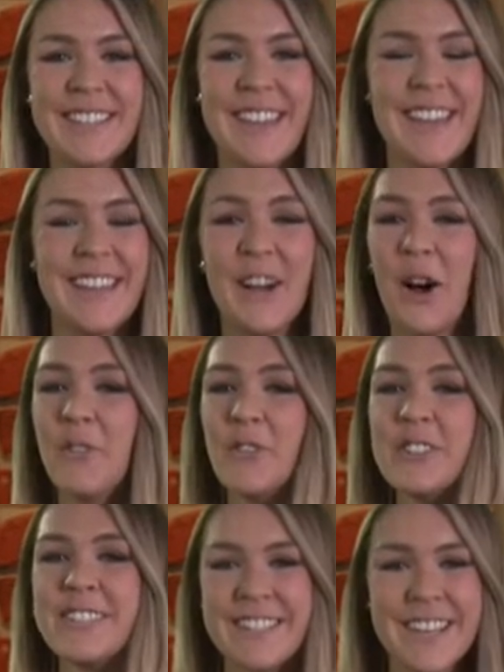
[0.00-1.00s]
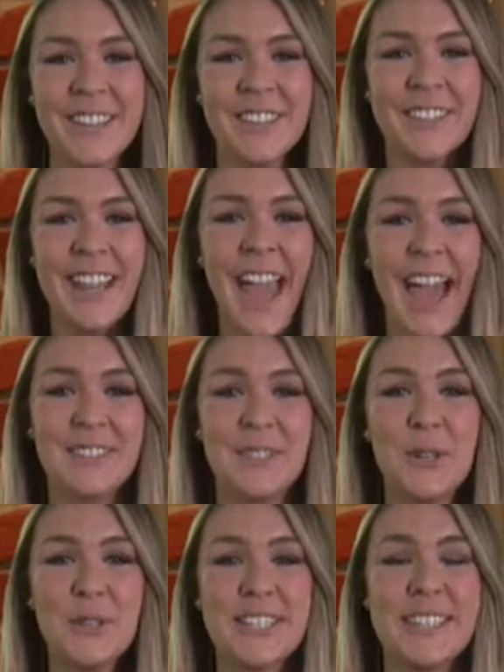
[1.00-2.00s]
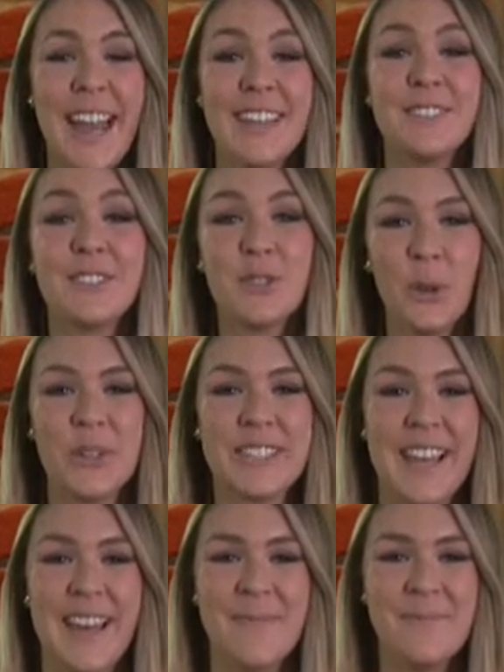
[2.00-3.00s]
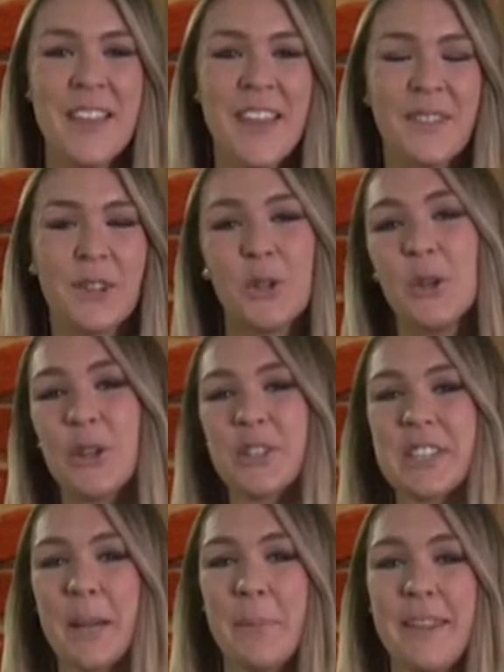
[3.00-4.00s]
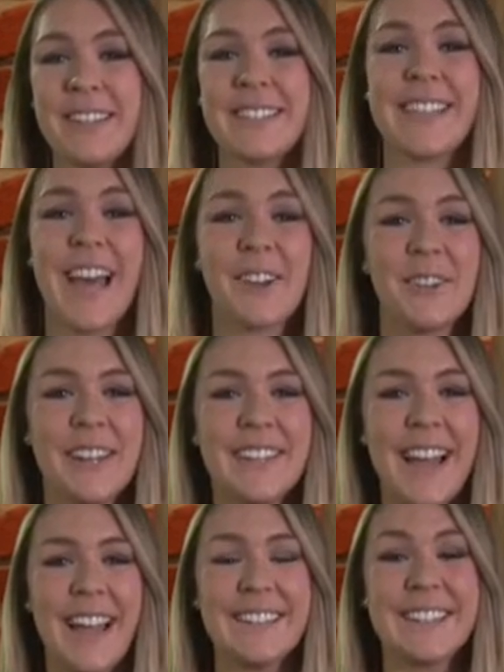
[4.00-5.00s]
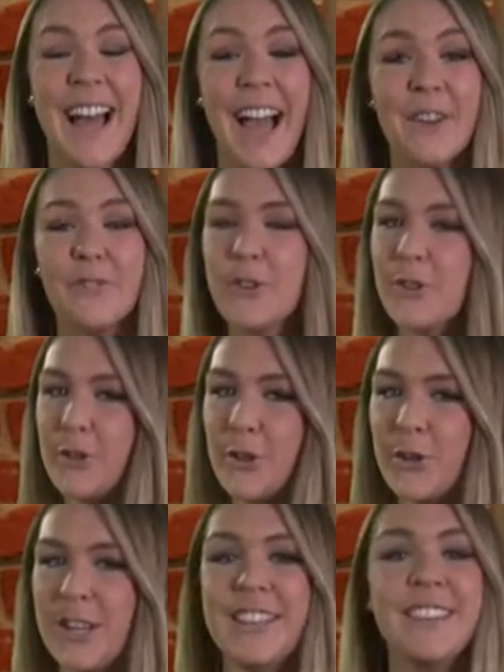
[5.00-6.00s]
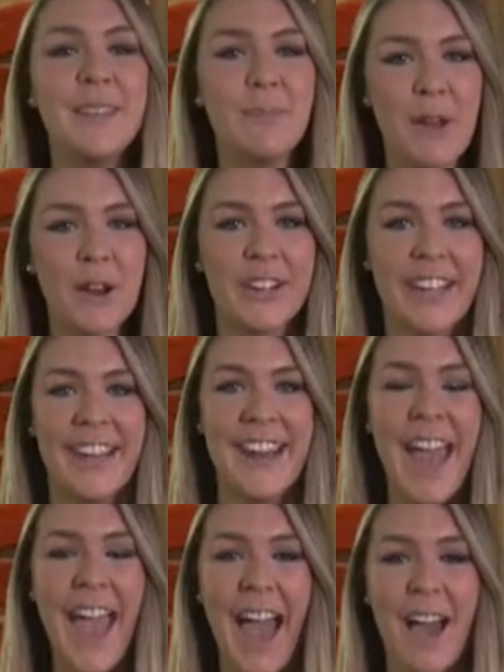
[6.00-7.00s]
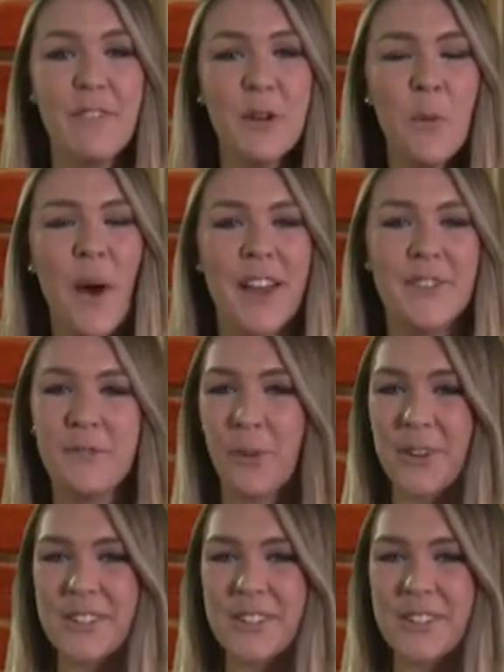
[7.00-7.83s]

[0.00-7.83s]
key conference tilt as Houston heads to Tulsa. The Cougars come into Saturday night tied for third in the American, having won four